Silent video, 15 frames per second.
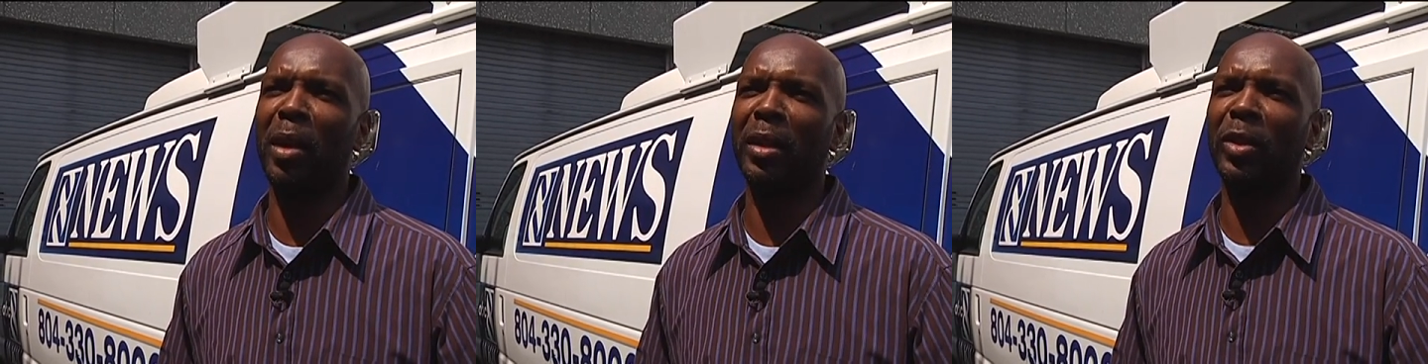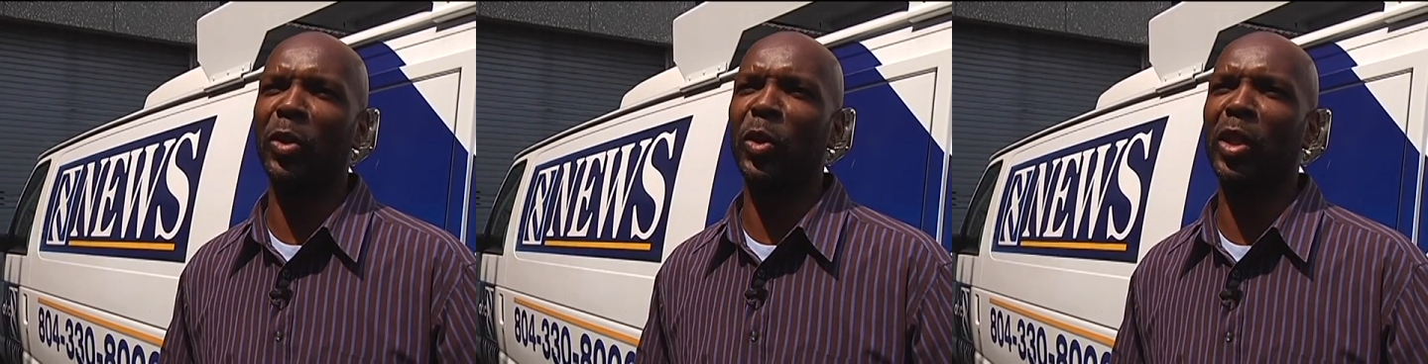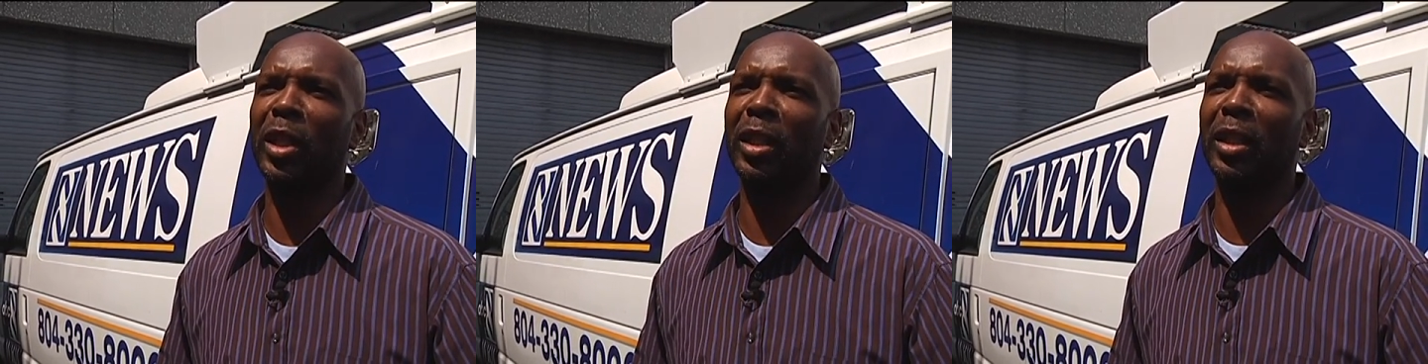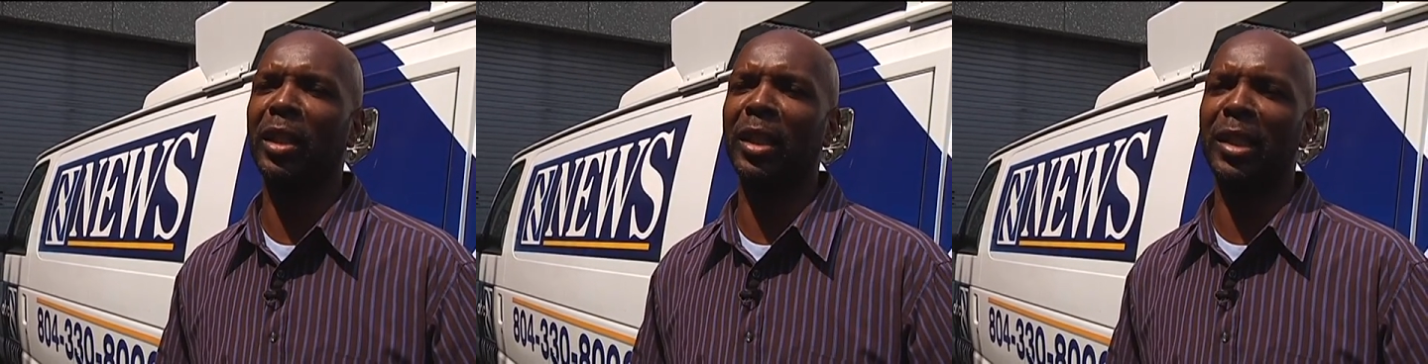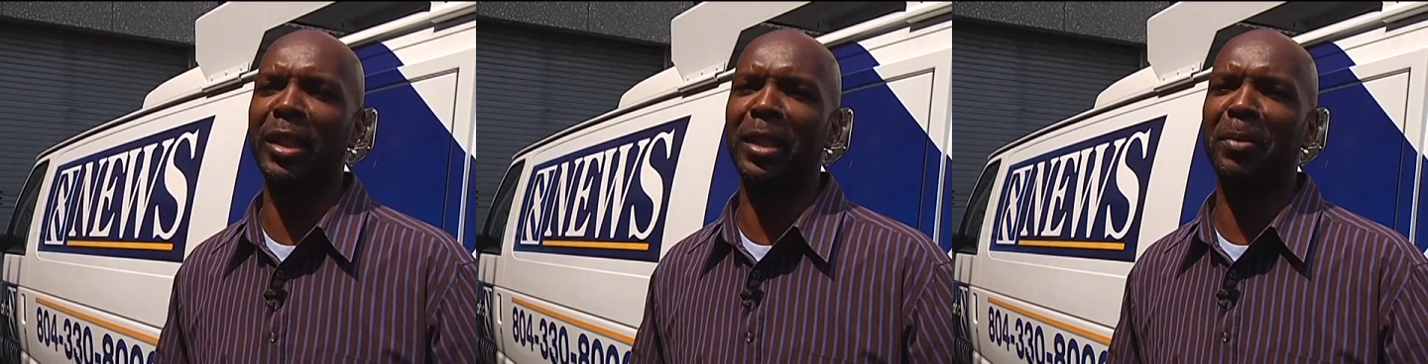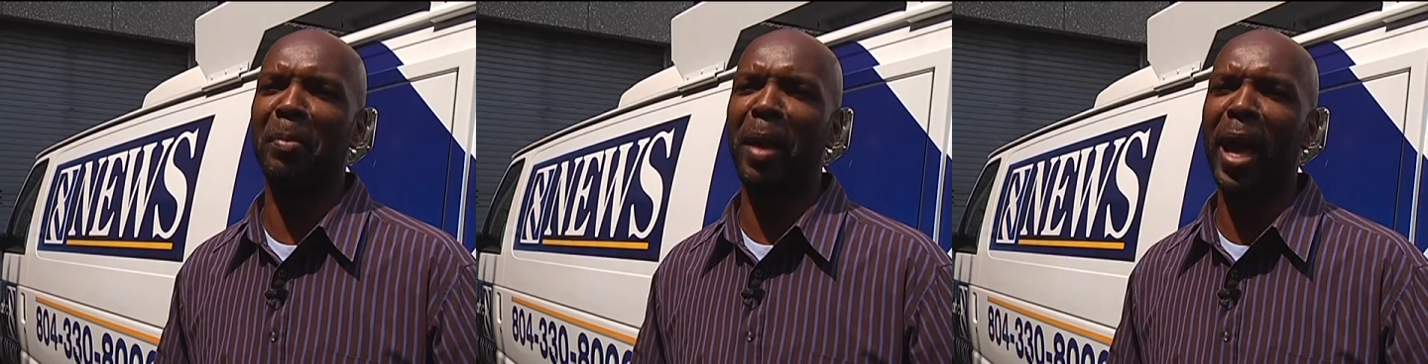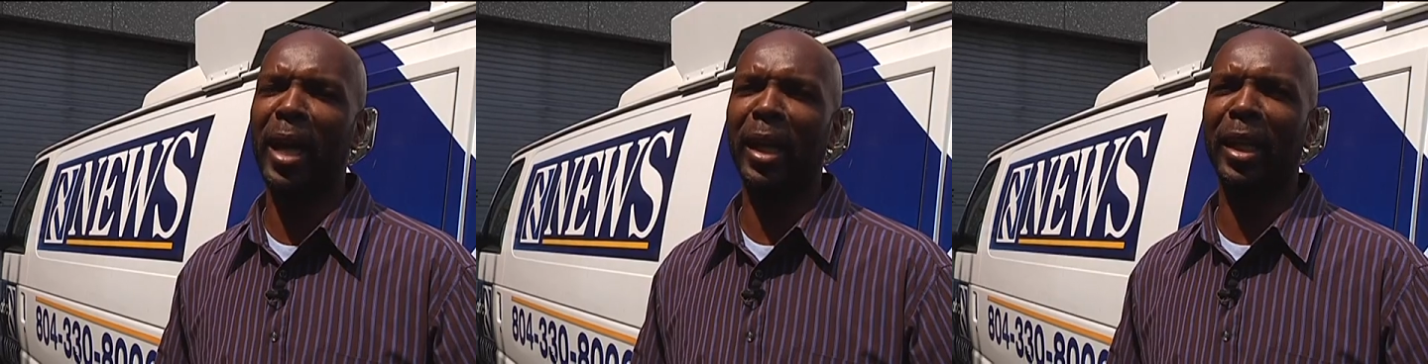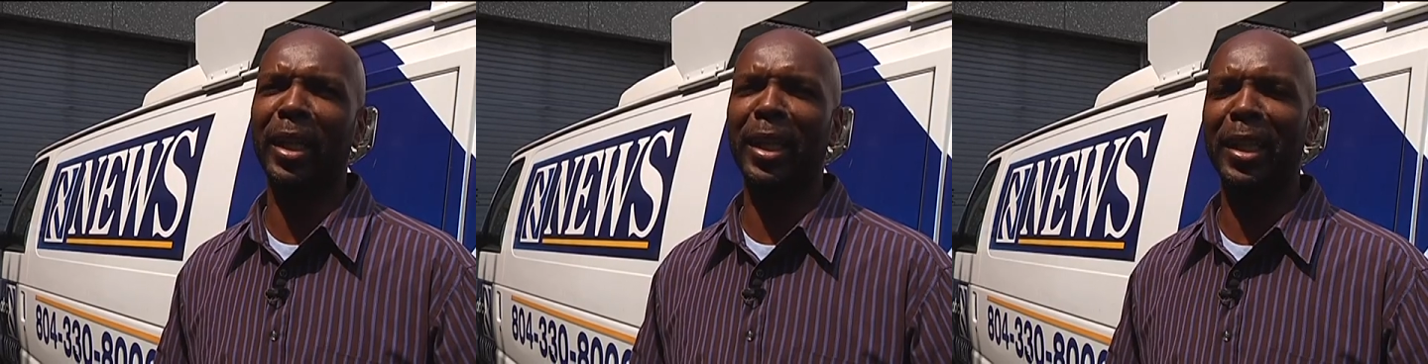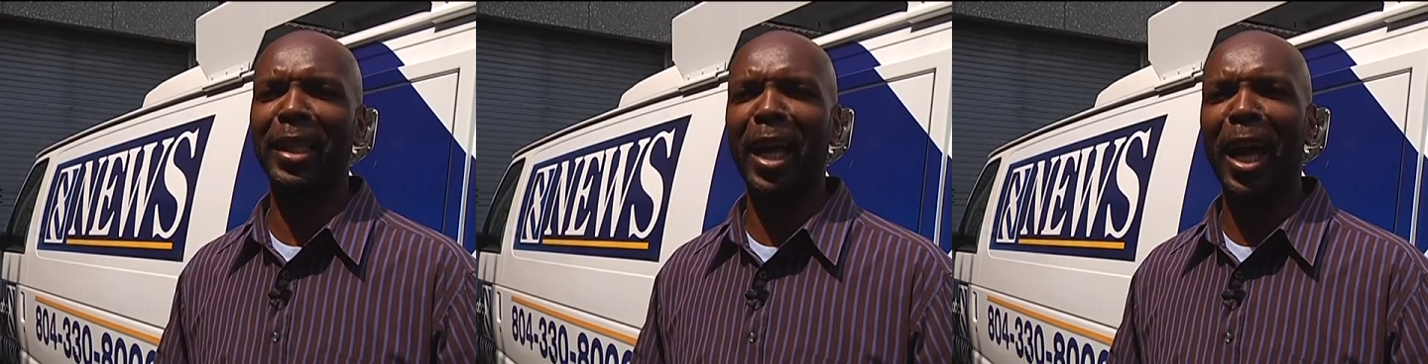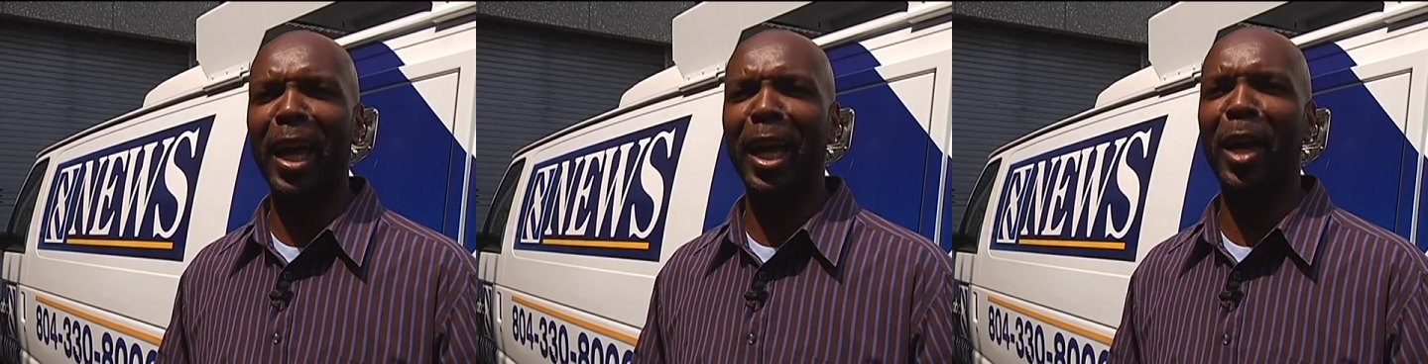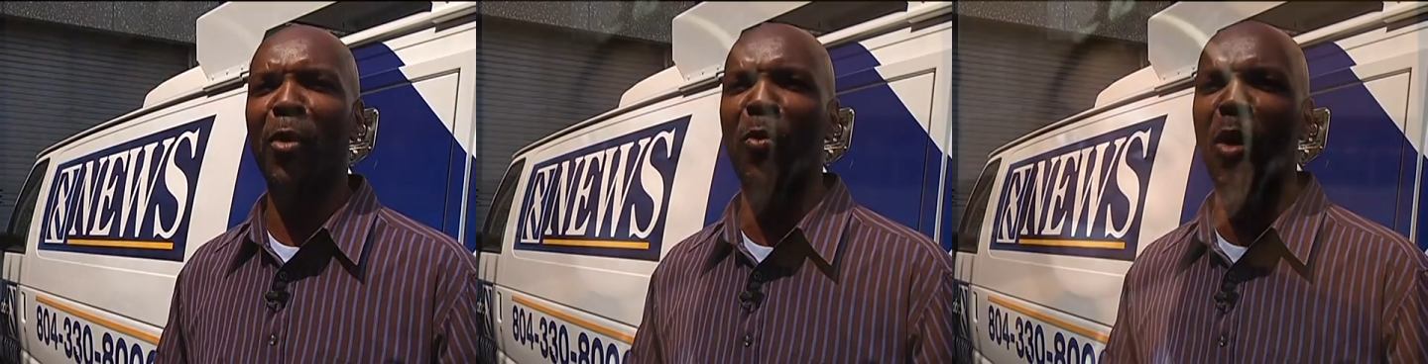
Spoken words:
daughter is Madeline Diane